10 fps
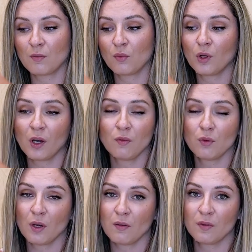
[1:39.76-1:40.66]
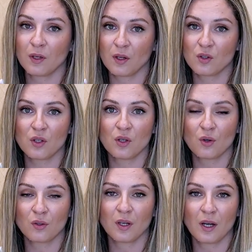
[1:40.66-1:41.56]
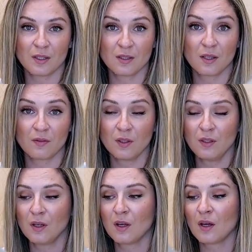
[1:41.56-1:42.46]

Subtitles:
we have to have the hygiene on the highest level,